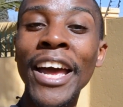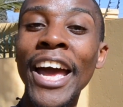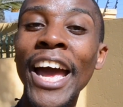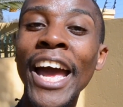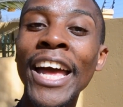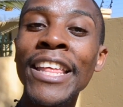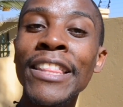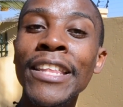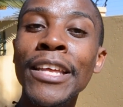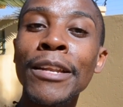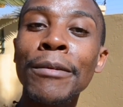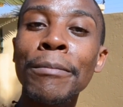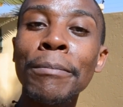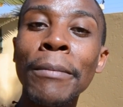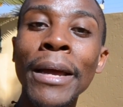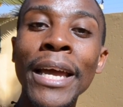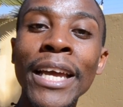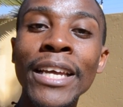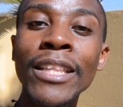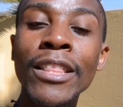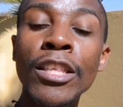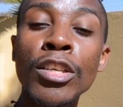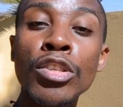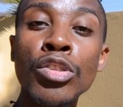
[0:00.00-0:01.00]
and then
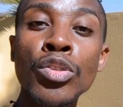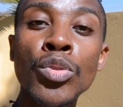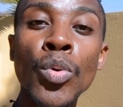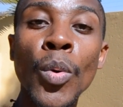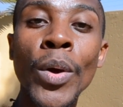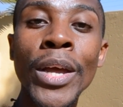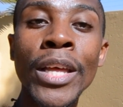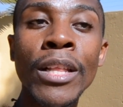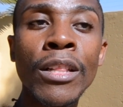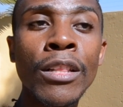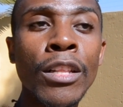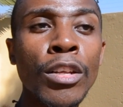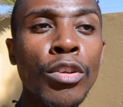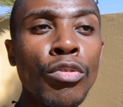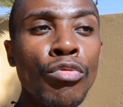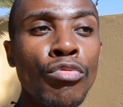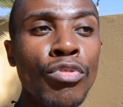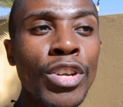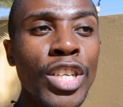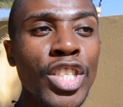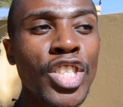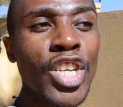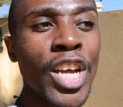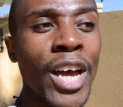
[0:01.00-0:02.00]
make the soil
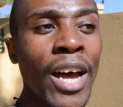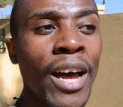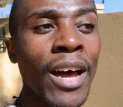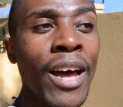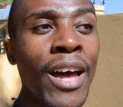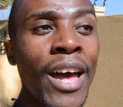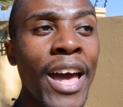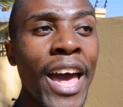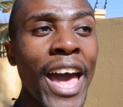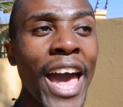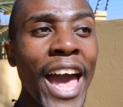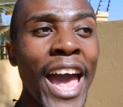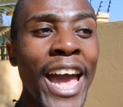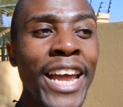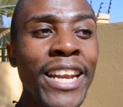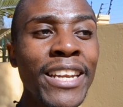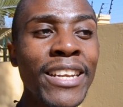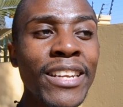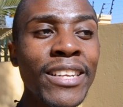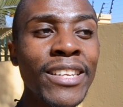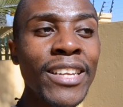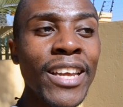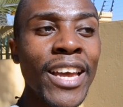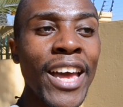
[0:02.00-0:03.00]
richer and